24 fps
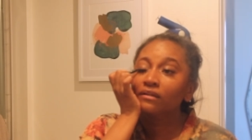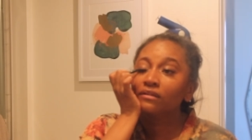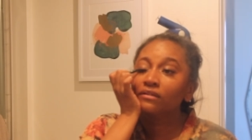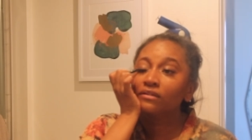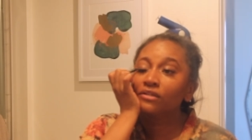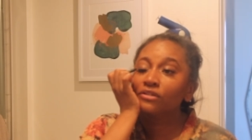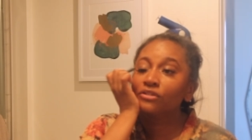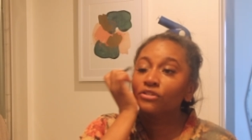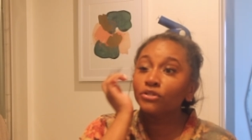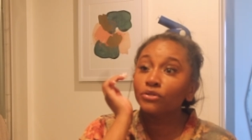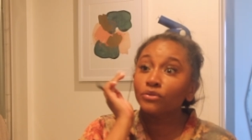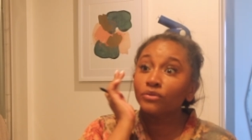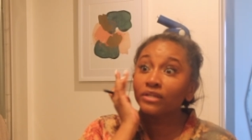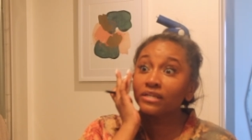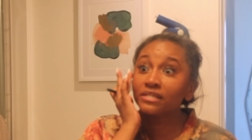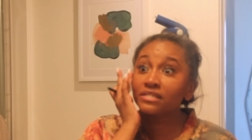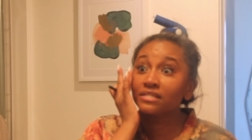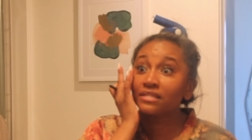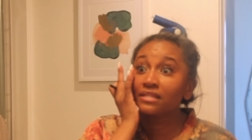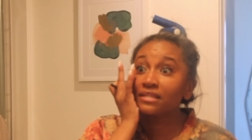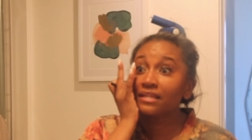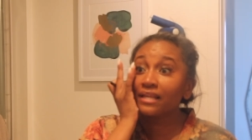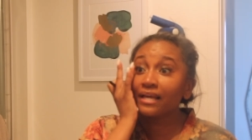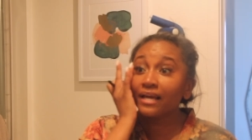to do
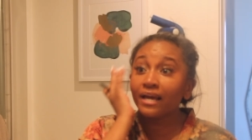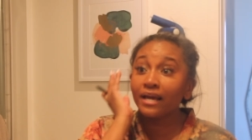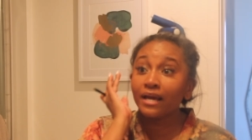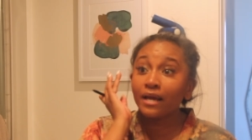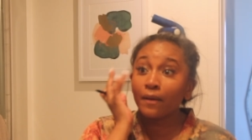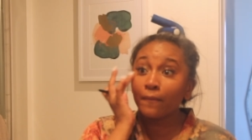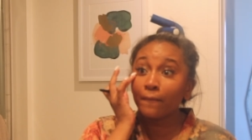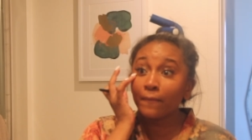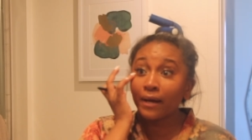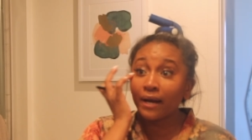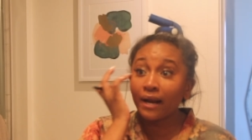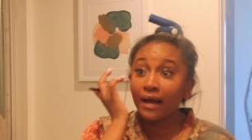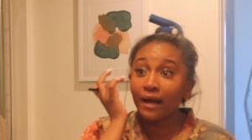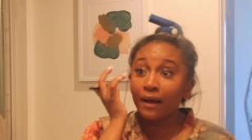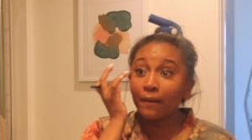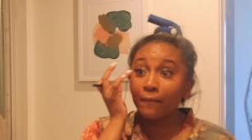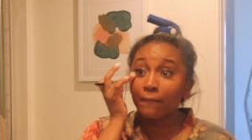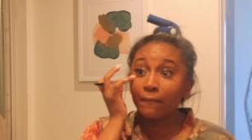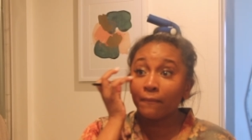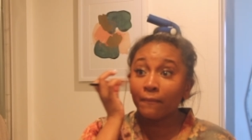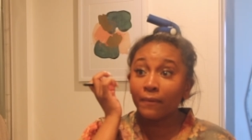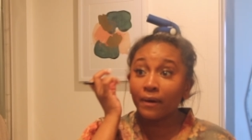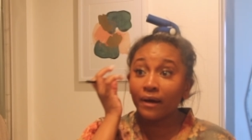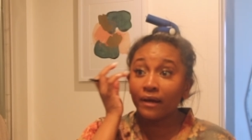this thing, but
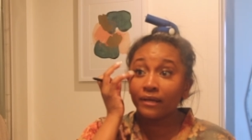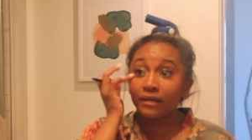I'm,